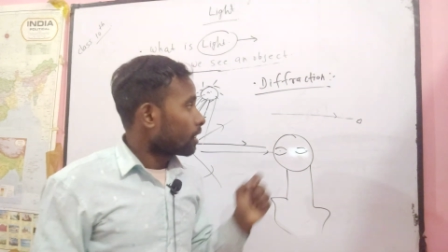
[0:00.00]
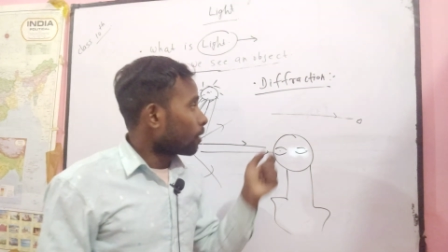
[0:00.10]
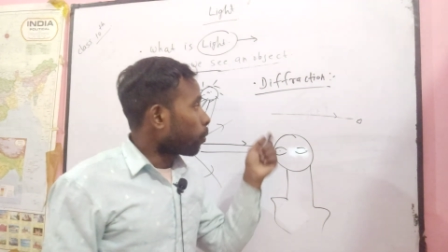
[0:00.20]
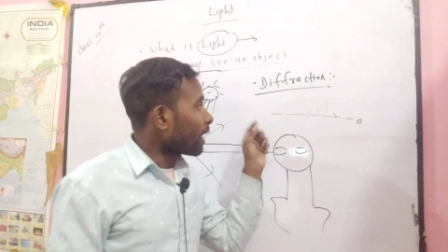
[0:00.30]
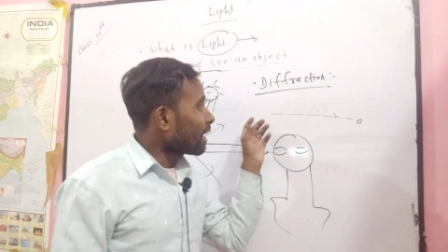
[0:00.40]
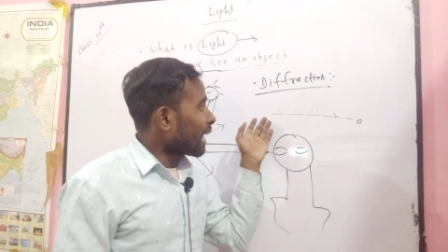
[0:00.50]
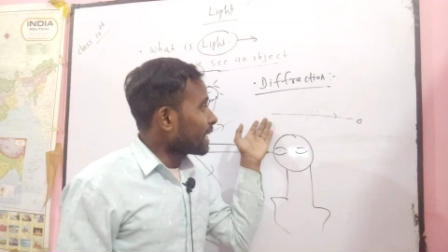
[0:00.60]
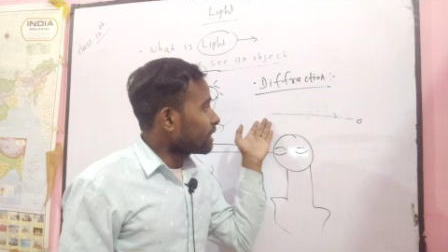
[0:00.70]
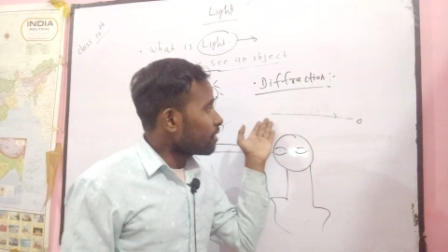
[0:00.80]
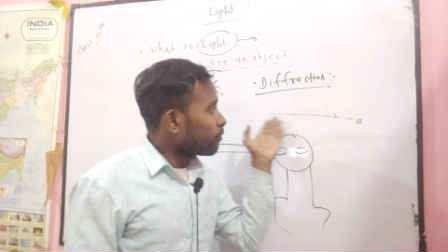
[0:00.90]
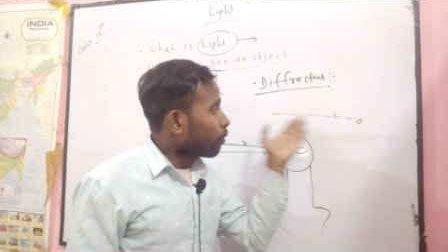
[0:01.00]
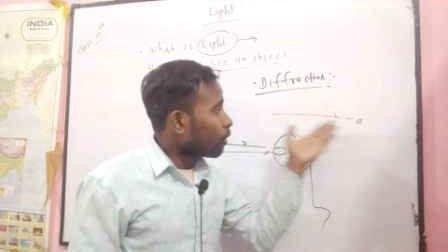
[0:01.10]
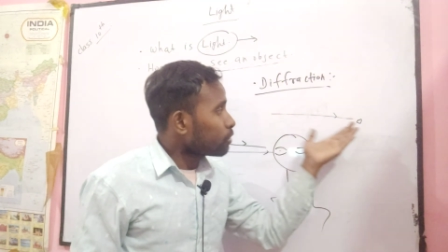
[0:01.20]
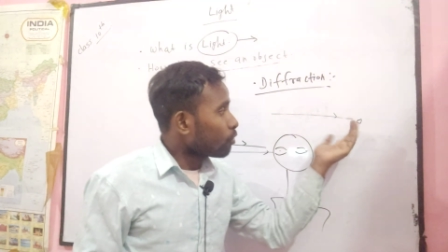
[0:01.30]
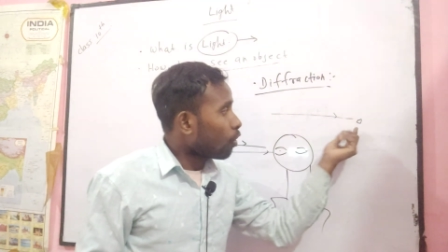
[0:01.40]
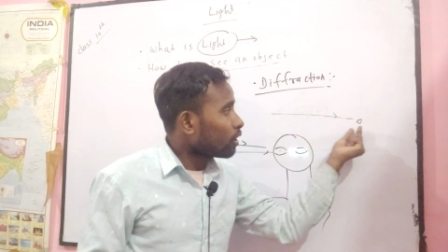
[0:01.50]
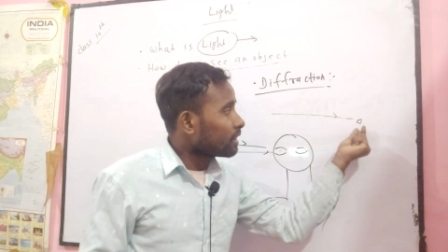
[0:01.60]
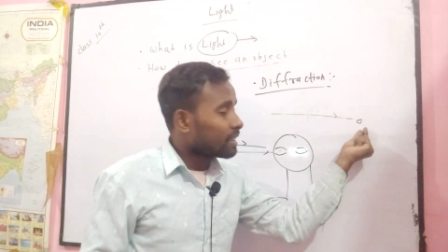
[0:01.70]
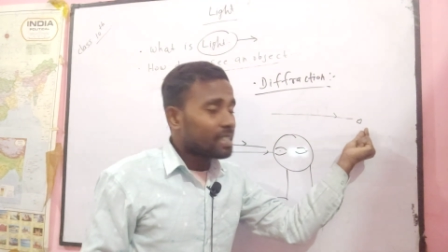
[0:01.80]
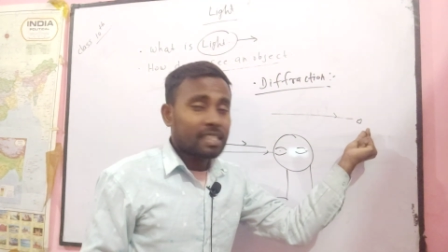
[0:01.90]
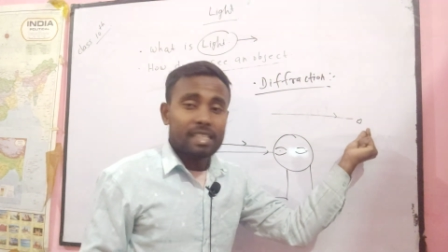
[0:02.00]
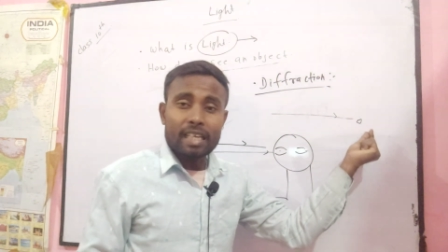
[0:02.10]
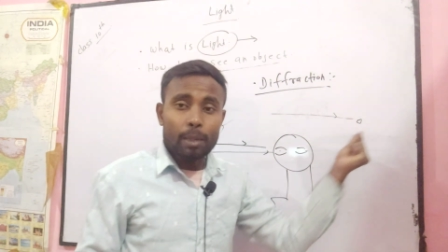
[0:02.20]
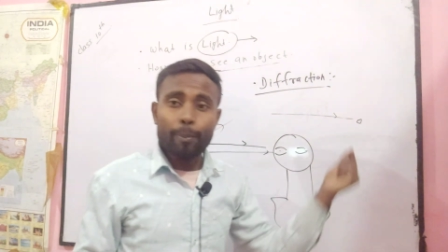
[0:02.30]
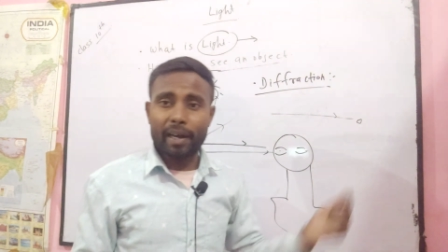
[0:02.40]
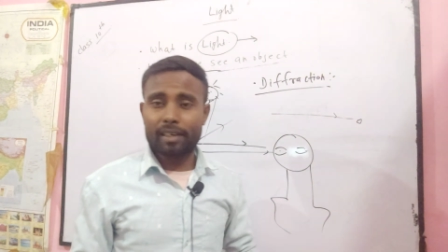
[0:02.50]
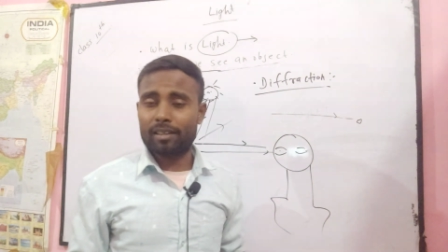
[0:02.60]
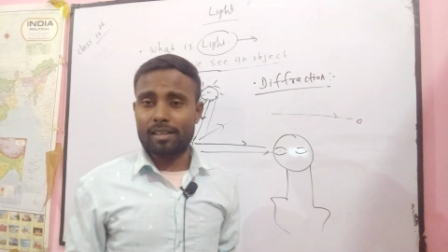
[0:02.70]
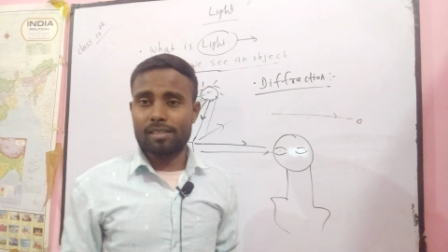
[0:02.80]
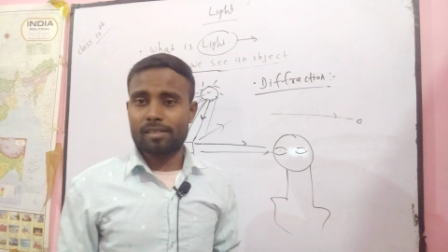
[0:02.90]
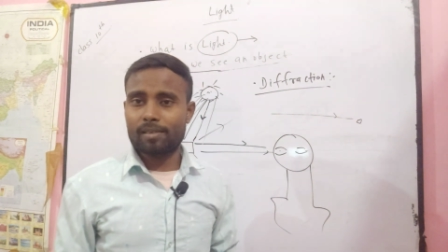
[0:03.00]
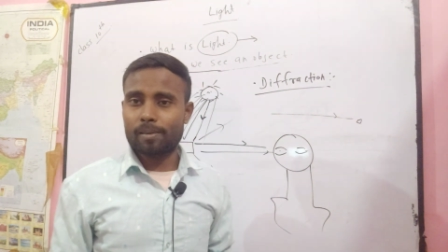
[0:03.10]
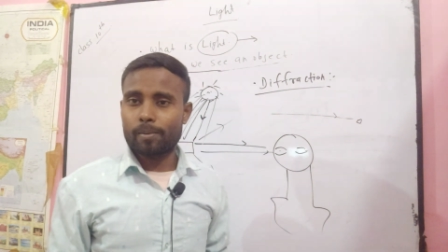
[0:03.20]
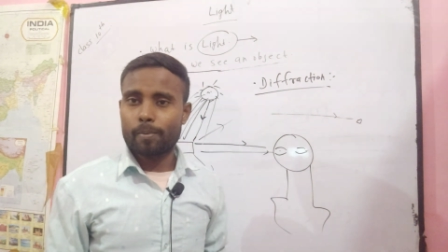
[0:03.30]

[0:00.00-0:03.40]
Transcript: When light ray falls on these teeny particles,